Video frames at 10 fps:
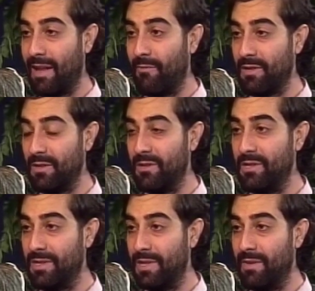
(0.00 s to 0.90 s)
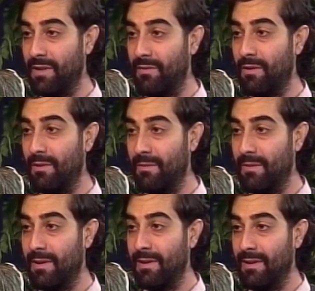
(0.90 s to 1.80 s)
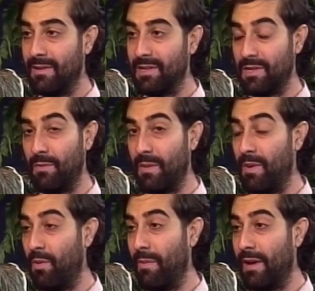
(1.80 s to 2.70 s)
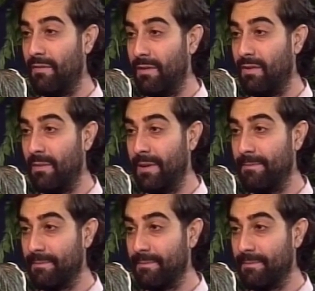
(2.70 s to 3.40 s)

resolution is going to be difficult, since so many people benefit from it.